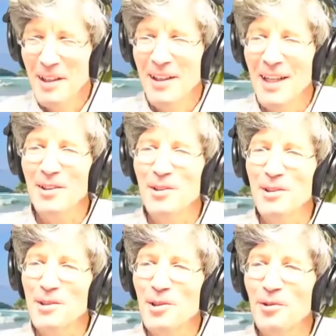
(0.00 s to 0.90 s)
How good
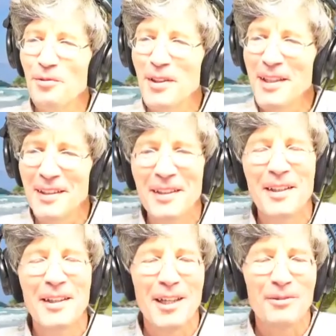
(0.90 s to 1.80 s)
is your feed?
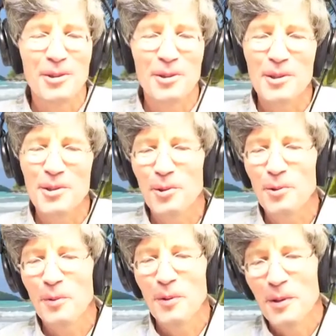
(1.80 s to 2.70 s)
How good is your
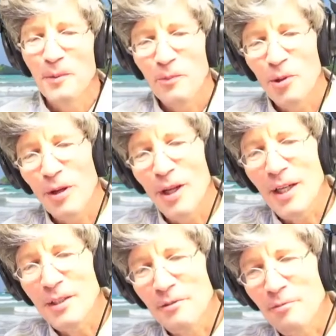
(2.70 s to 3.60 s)

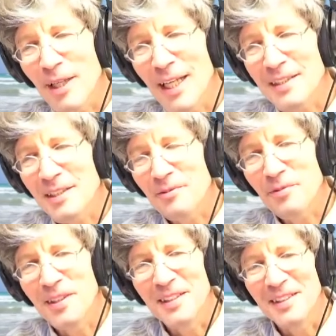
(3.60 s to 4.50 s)
line of plastic
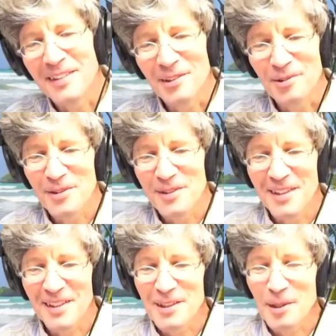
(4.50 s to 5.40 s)
feed? Is
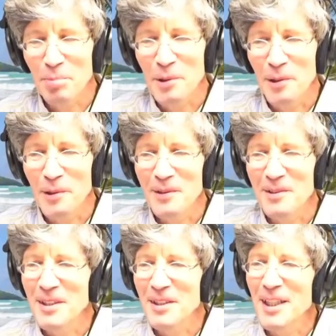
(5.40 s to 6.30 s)
it pure, or is
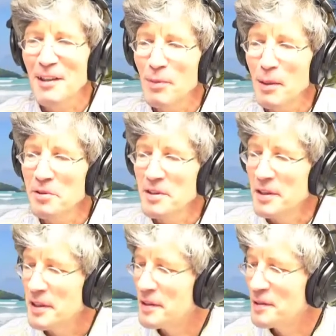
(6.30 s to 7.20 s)
it going to have bubbles in
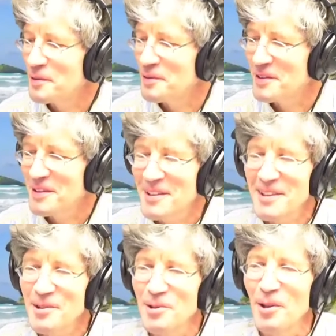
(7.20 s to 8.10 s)
it? It just
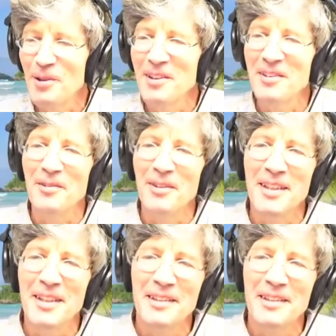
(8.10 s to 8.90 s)
goes on and on, right?